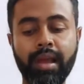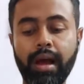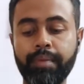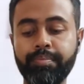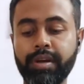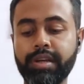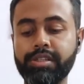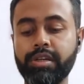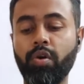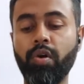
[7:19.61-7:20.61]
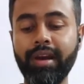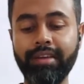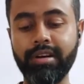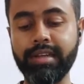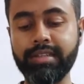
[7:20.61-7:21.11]
upgradation or
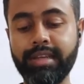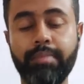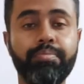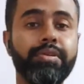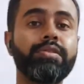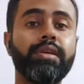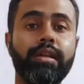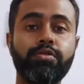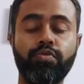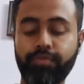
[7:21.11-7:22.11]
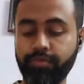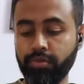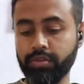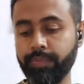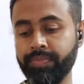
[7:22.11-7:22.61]
awareness campaigns and so forth.